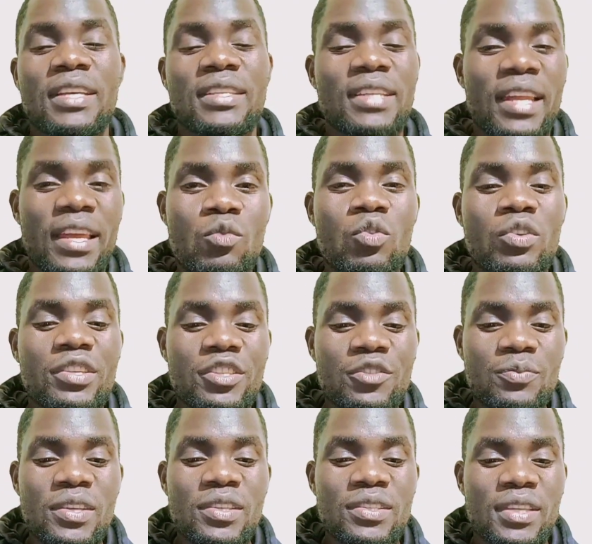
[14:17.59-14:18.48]
Just like
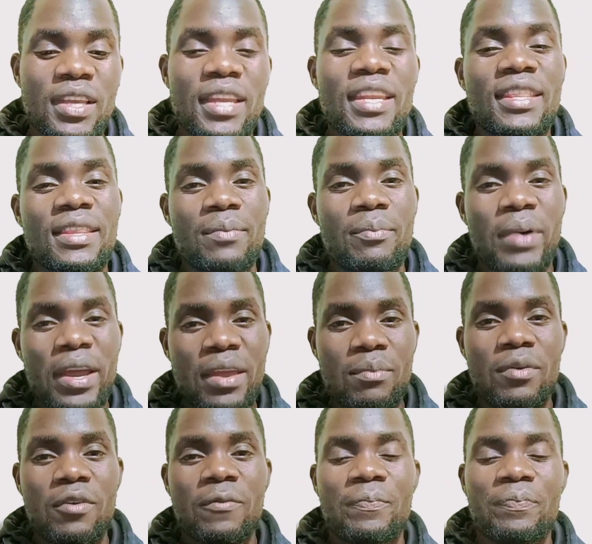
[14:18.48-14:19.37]
what is being said in the
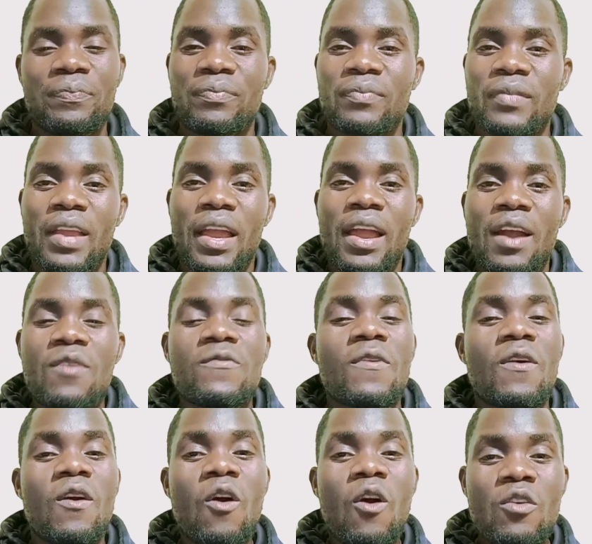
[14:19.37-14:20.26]
Bible.
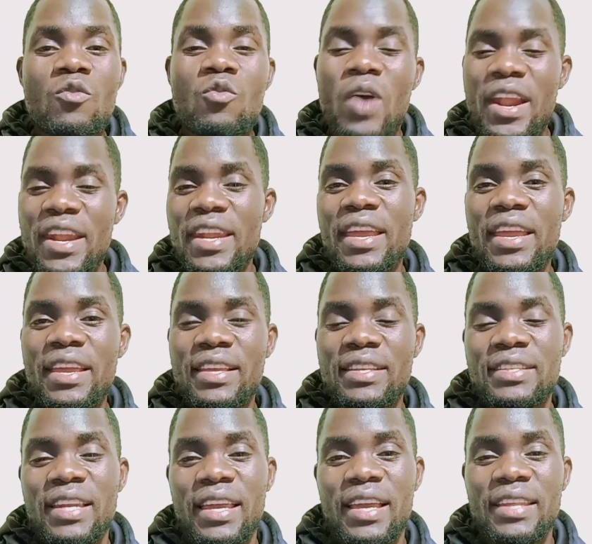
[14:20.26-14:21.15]
For God, one
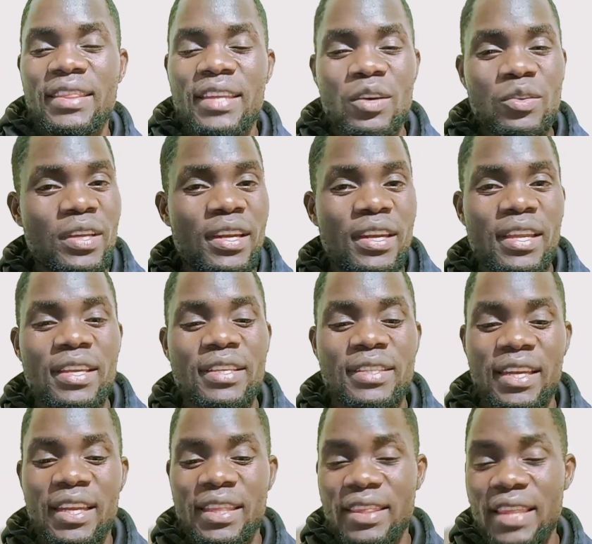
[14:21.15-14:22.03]
day is like 1,000
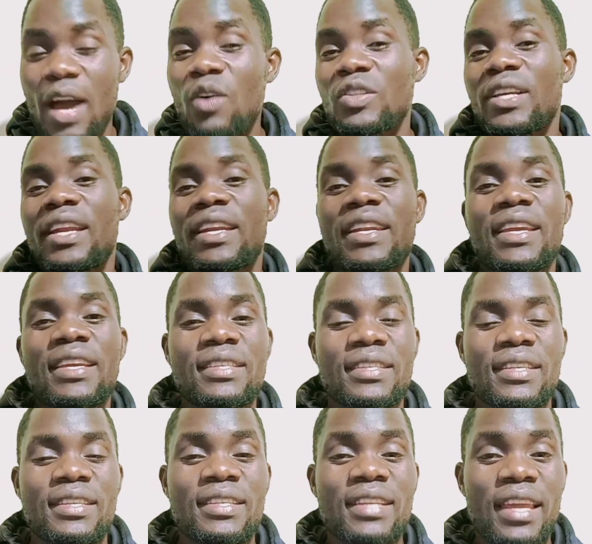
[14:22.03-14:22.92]
days, and 1,000
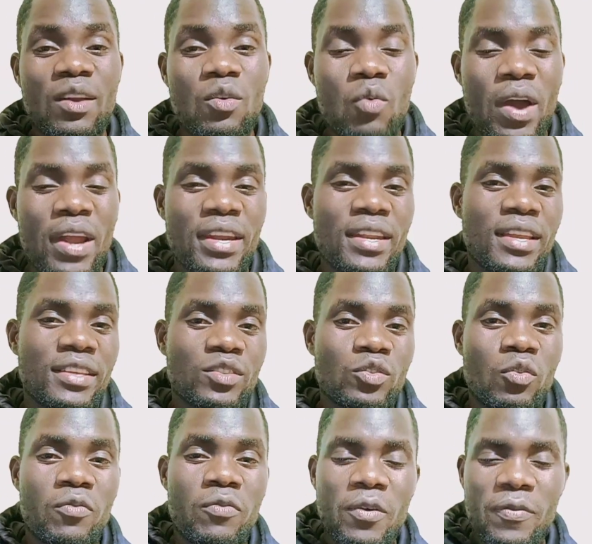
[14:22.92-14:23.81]
days is like one day.
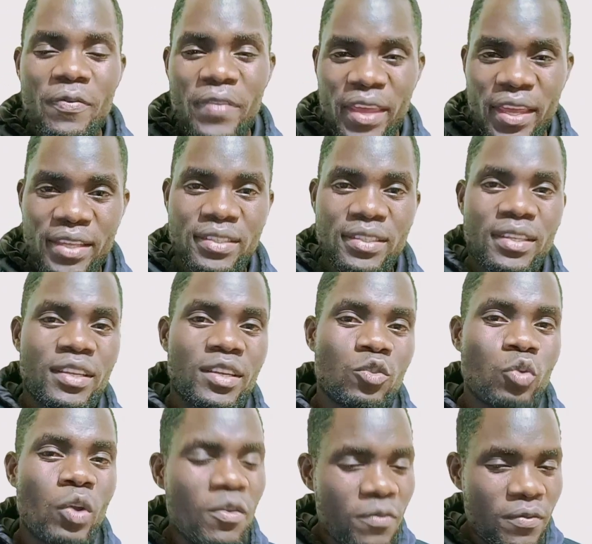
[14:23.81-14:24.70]
So for this,
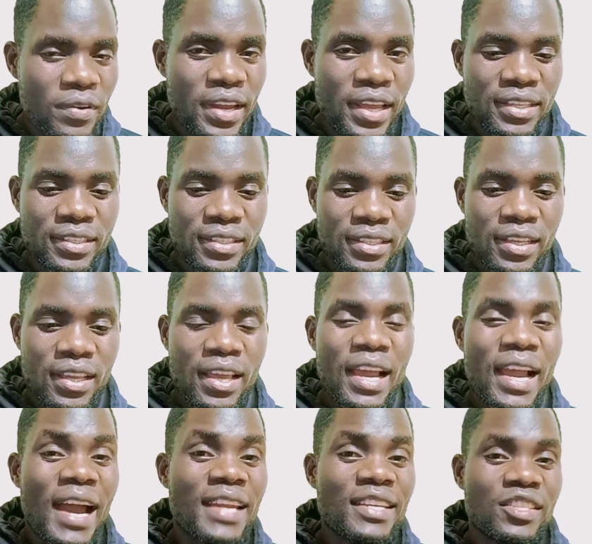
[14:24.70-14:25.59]
12 days
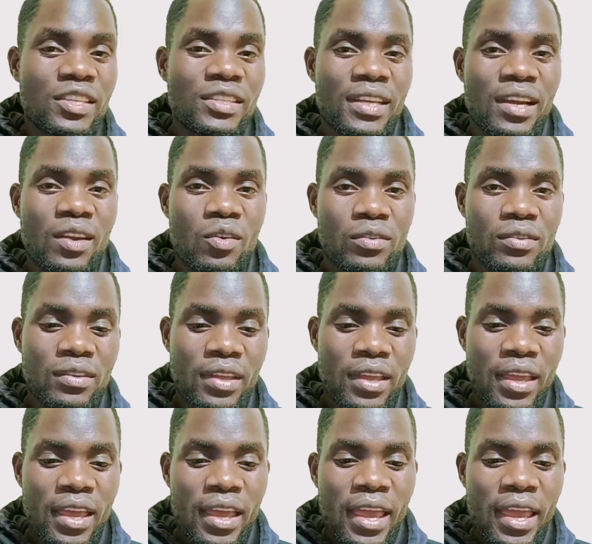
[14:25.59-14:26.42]
can change a lot.